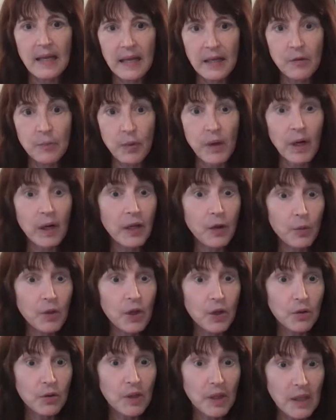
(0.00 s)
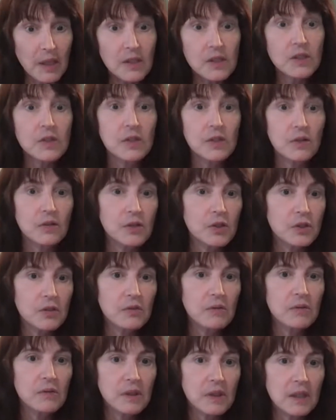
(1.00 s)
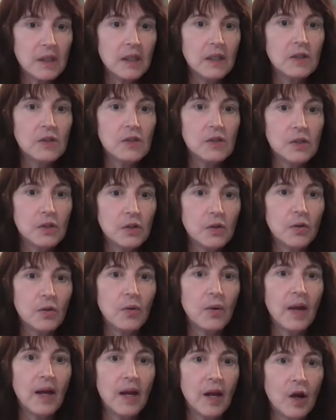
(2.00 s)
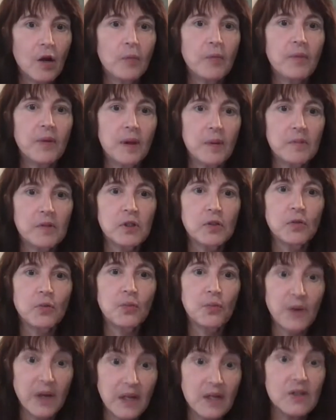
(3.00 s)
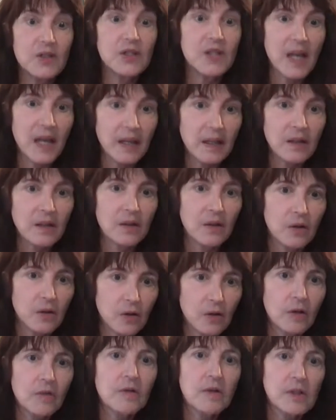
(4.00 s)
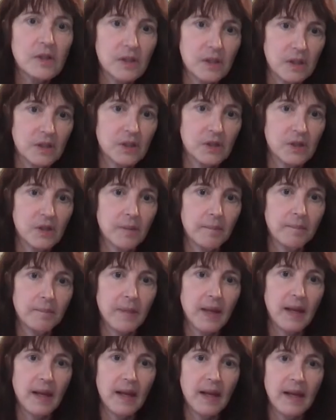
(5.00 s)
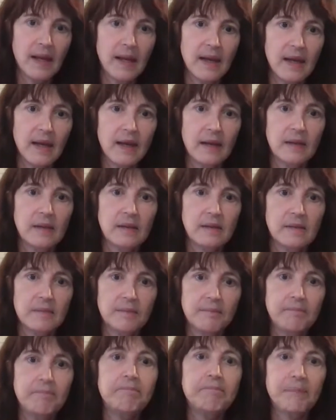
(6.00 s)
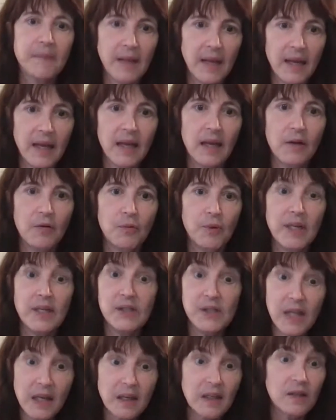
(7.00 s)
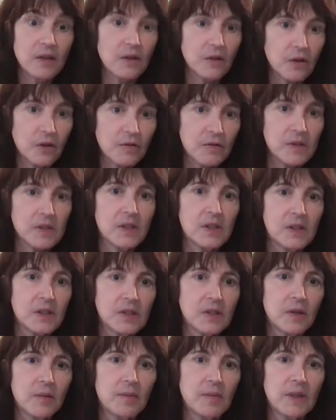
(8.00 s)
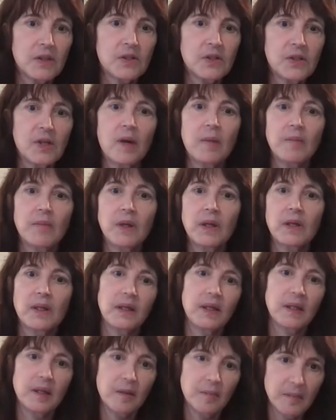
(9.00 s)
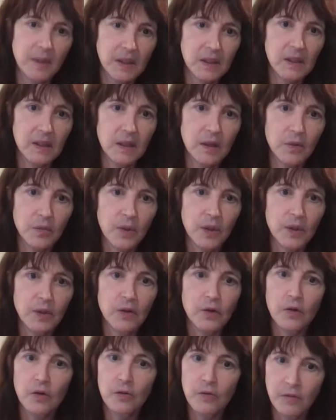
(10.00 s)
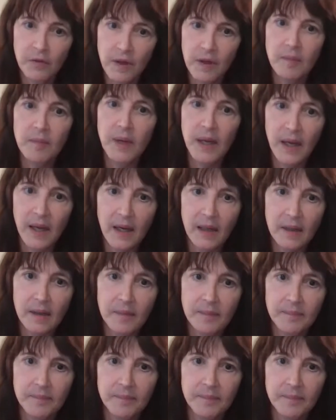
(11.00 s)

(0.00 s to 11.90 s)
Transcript: and really what you need to do is you need to help them to reset their nervous system, and resetting the nervous system is something that can be done with neurofeedback.